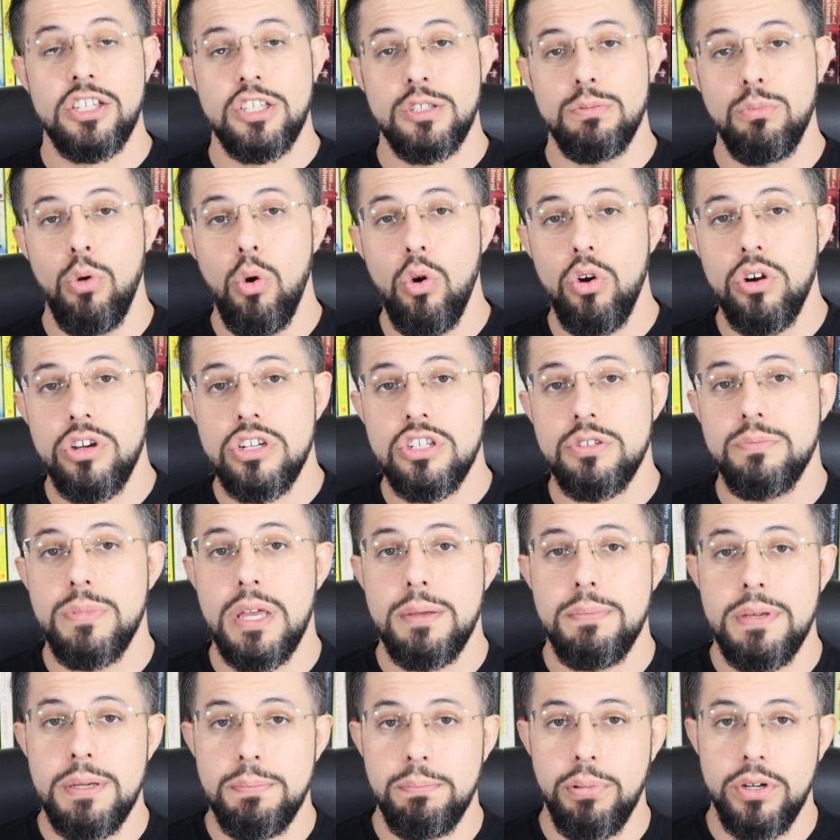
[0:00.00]
smokers
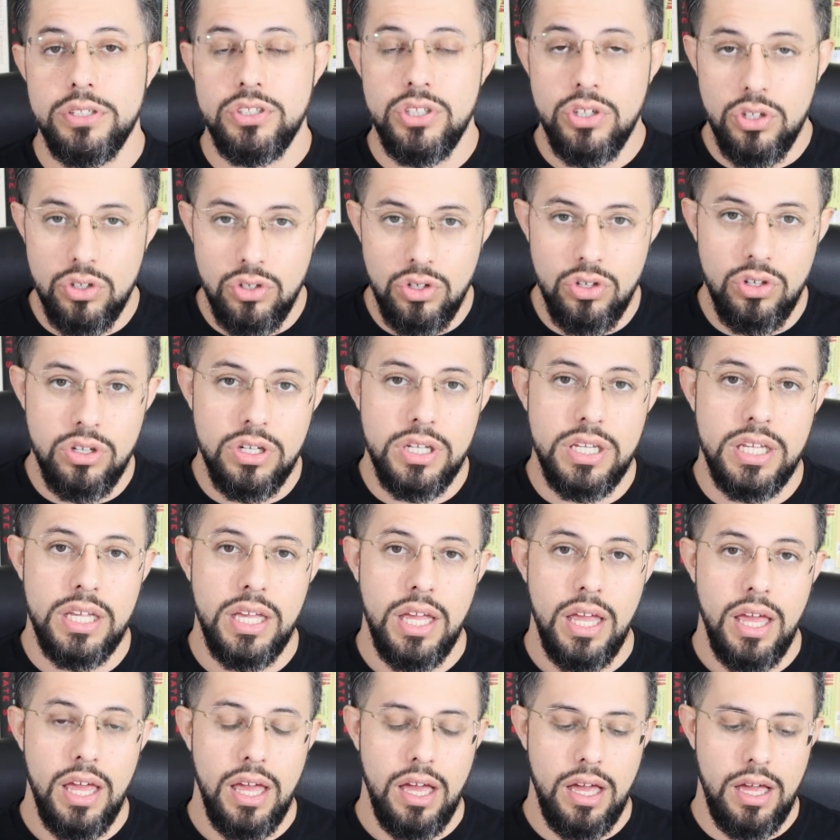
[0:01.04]
may be
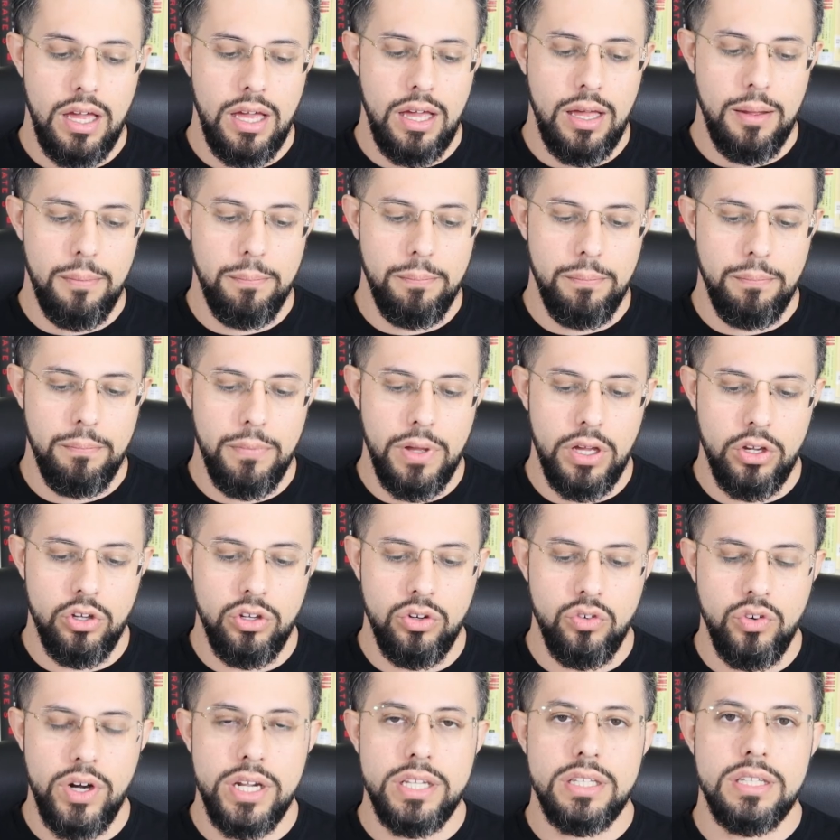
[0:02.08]
particularly
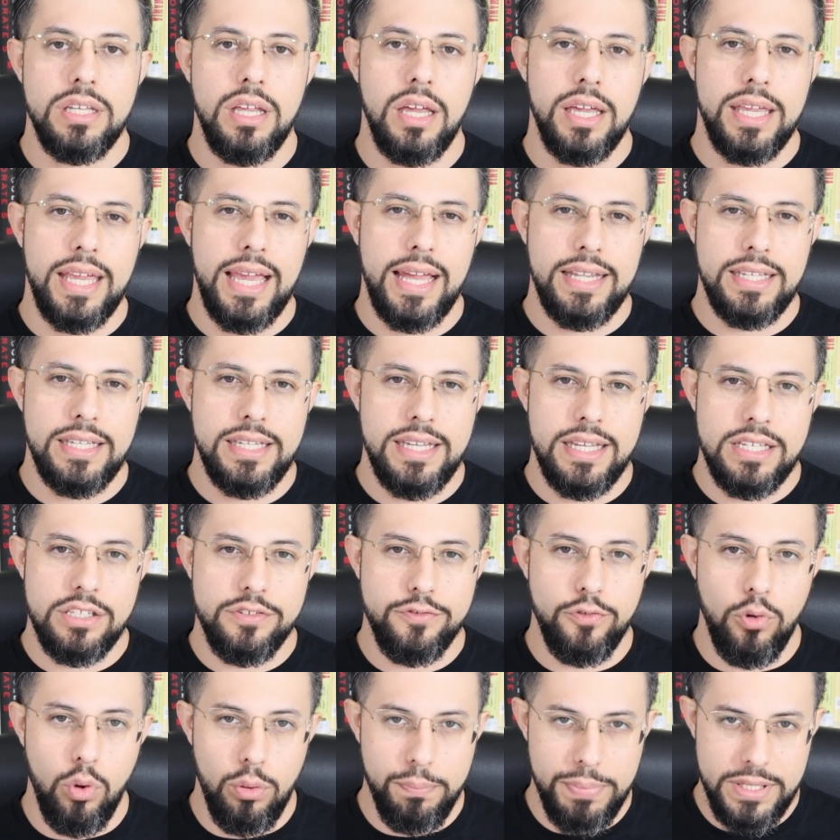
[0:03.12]
great
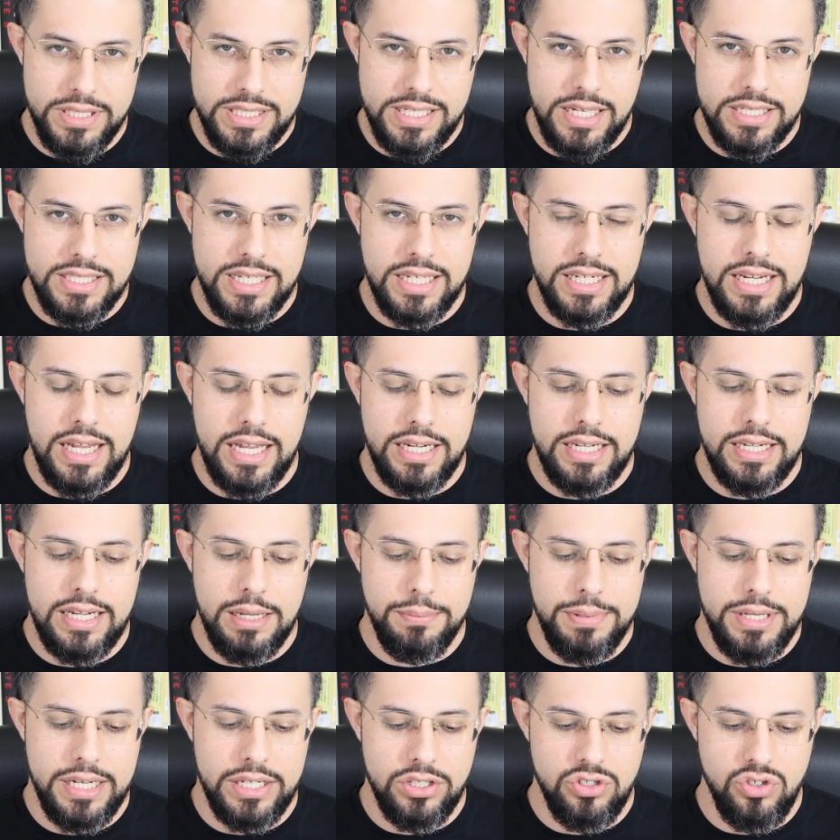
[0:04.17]
candidates for PCSK9
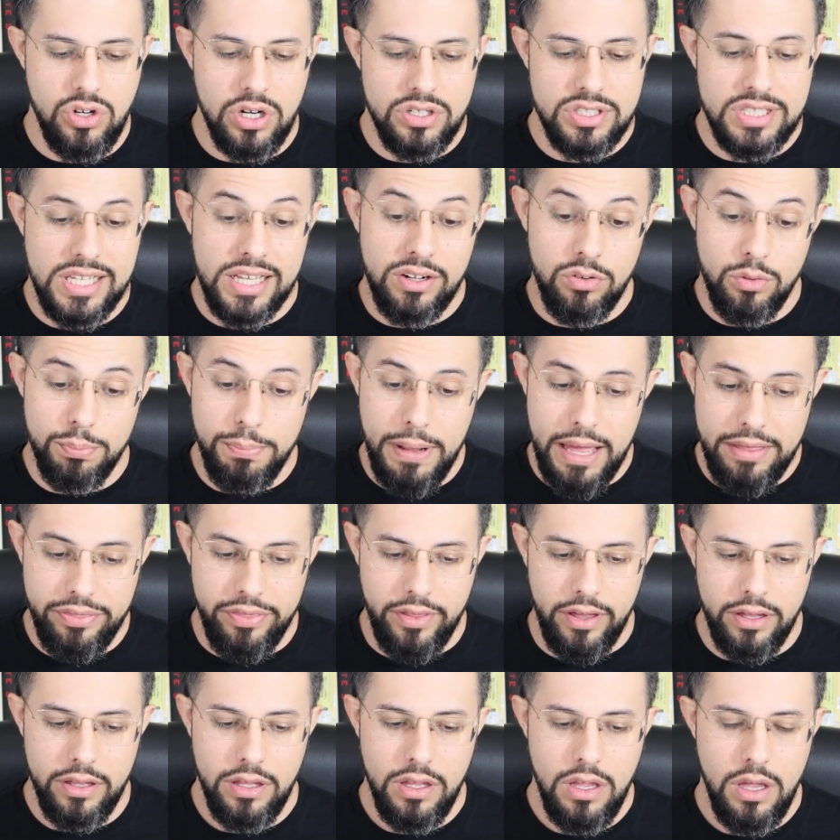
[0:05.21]
inhibiting drugs like
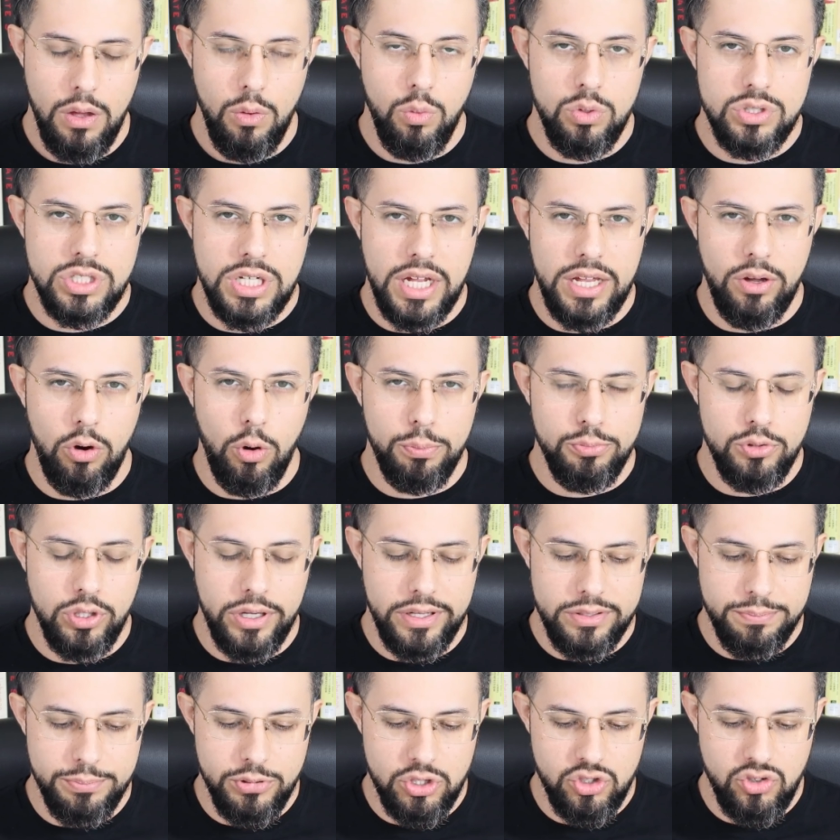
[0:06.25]
Repatha, which I hope to
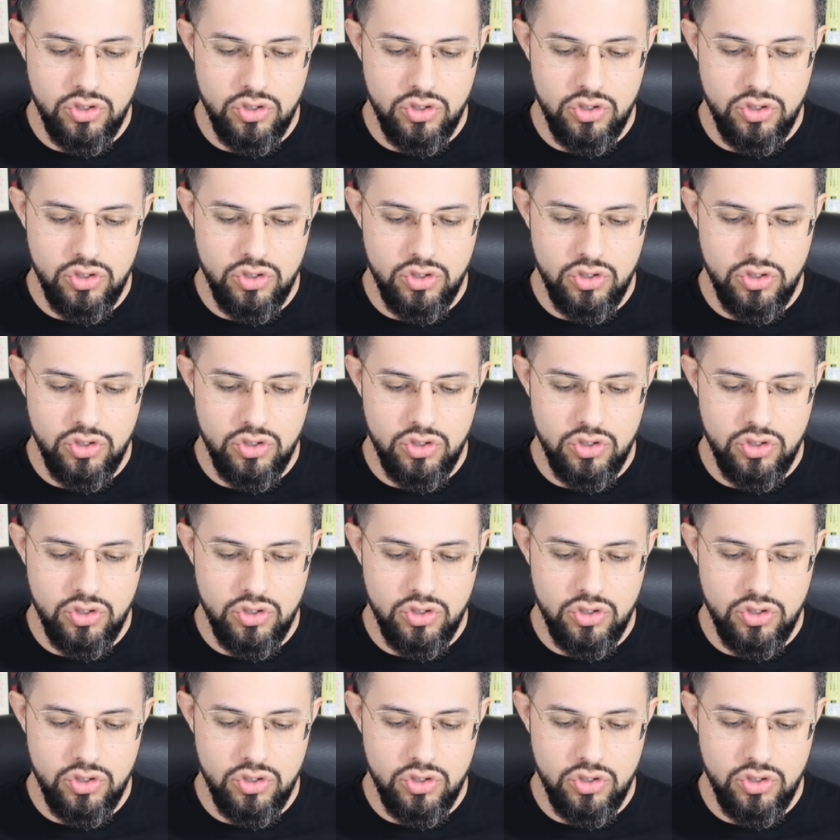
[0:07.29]
get